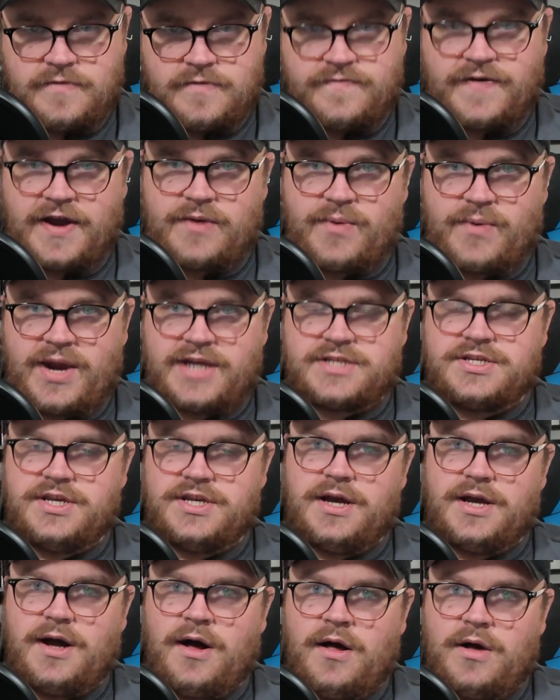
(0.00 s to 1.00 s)

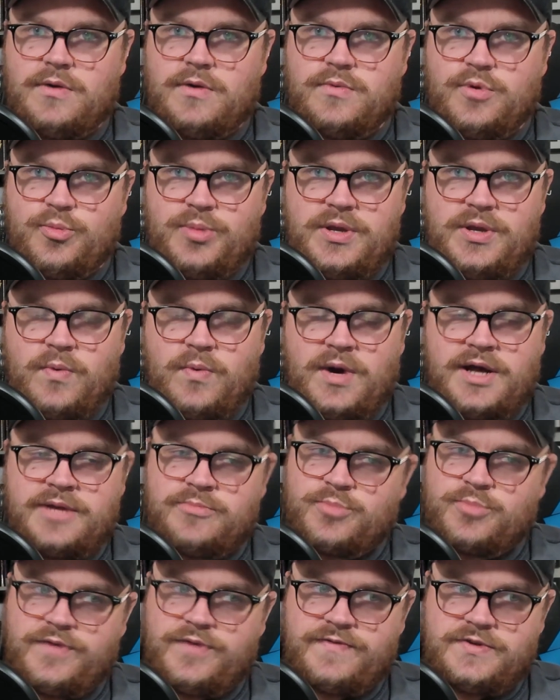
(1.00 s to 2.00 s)
Phyrexia All Will Be
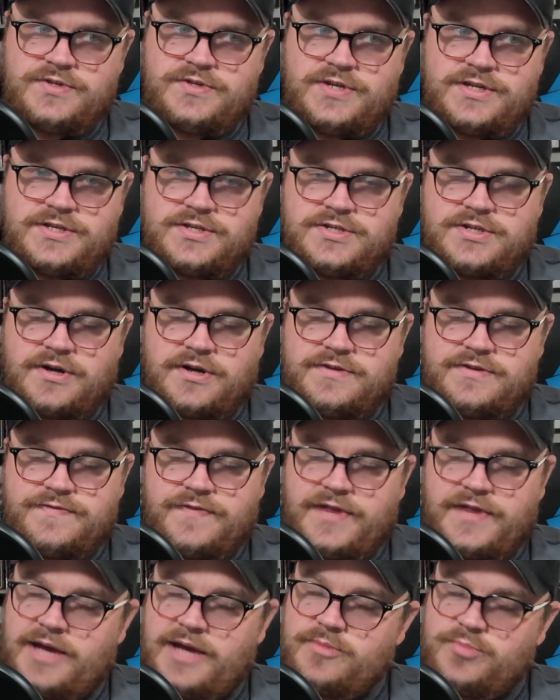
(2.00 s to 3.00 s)
One. Preview season starts
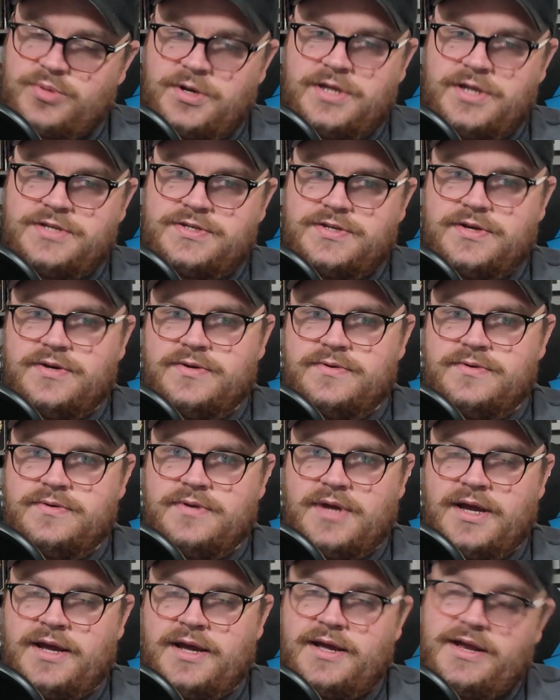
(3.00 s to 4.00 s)
for that pretty soon.
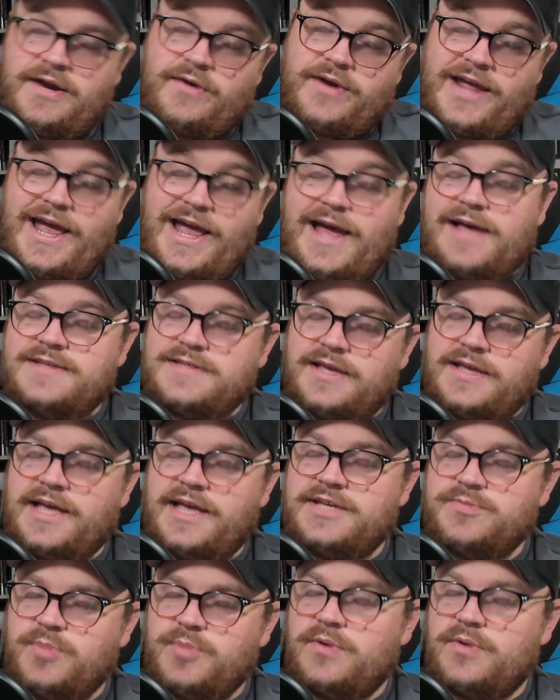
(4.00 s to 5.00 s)
Uh, it already has, I
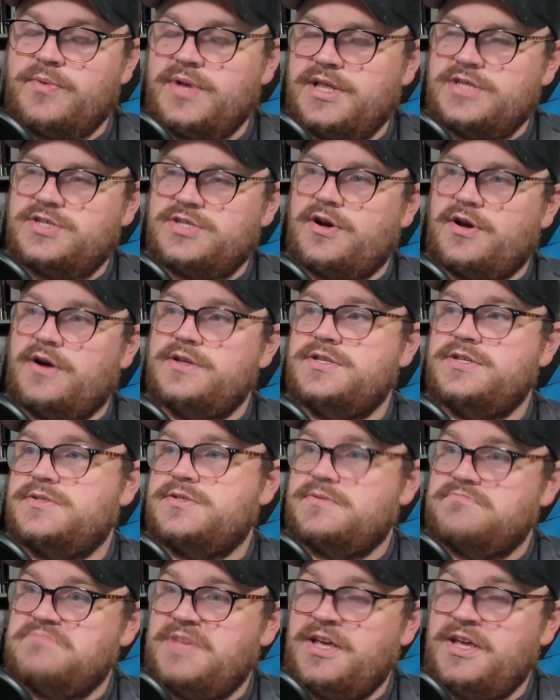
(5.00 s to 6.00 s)
guess, but it really
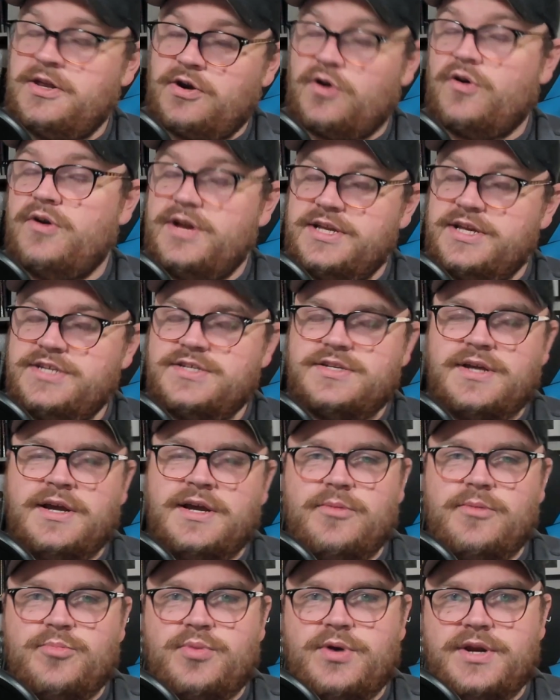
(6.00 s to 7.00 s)
starts in earnest
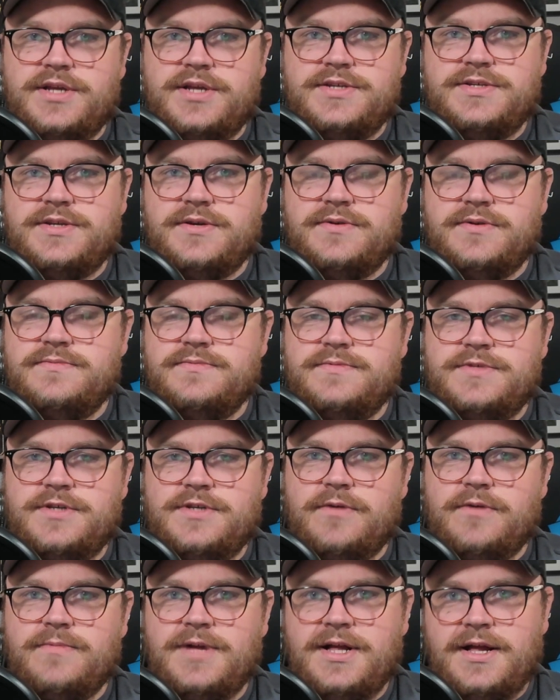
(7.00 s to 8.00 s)
uh, pretty soon.
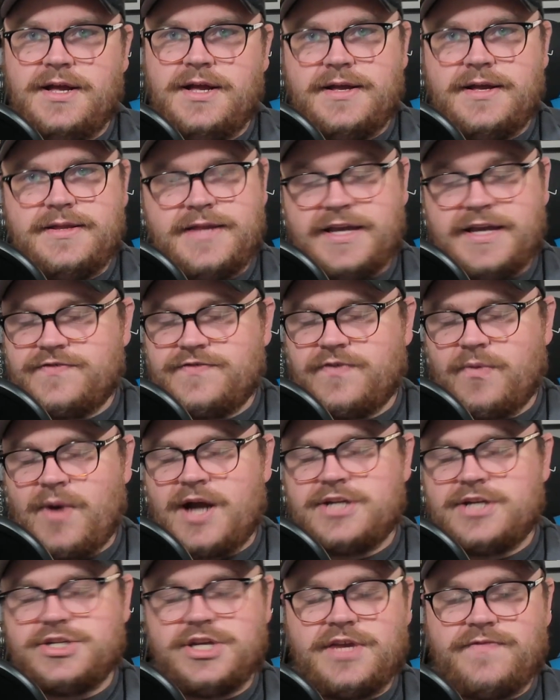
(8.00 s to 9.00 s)
So thanks for
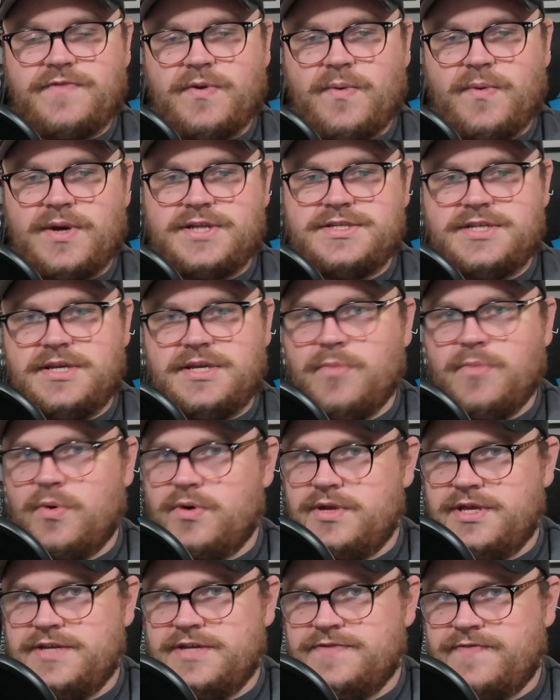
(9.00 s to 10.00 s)
watching. If you want to see
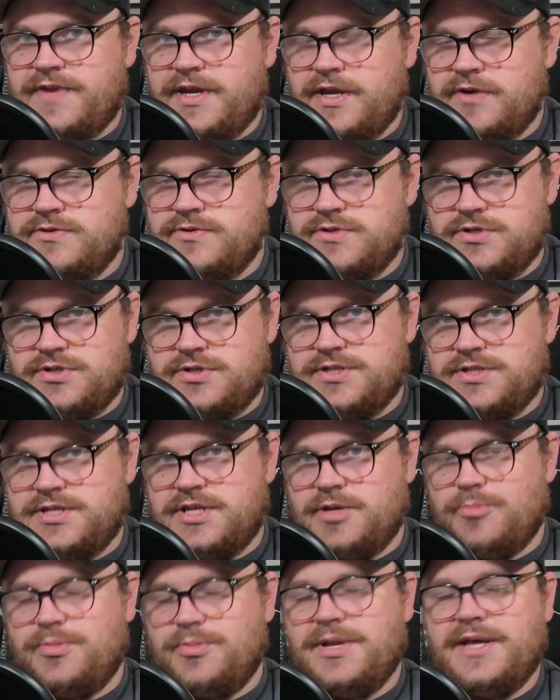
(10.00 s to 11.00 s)
more of these videos, you should see
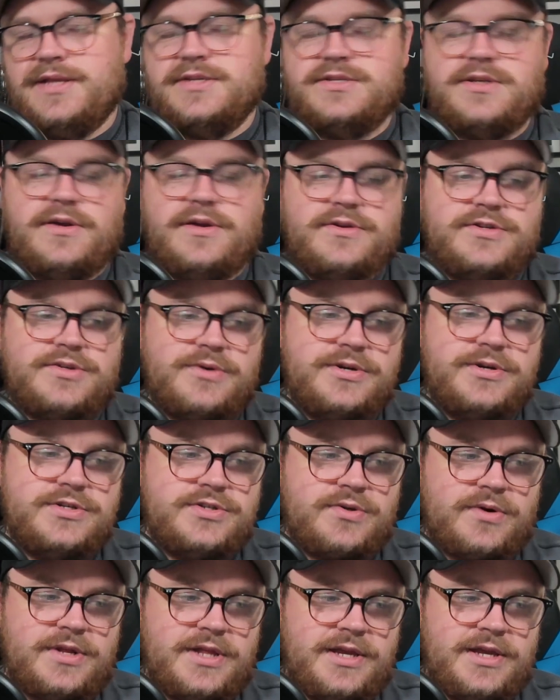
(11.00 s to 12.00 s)
the playlist on your screen
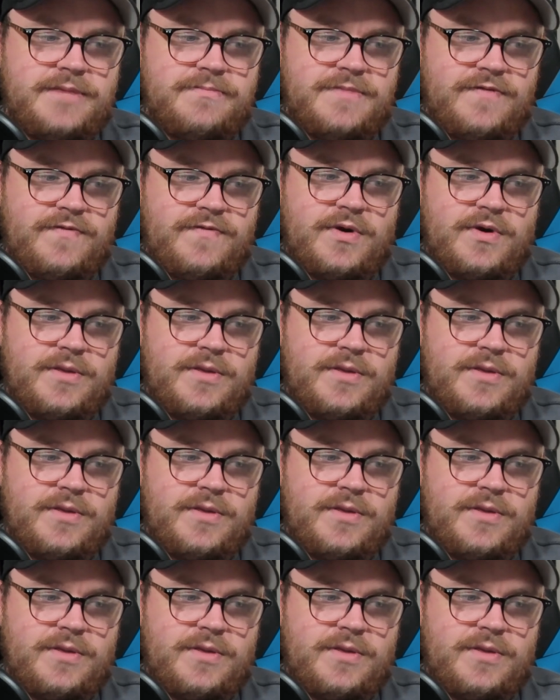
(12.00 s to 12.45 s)
shortly. If you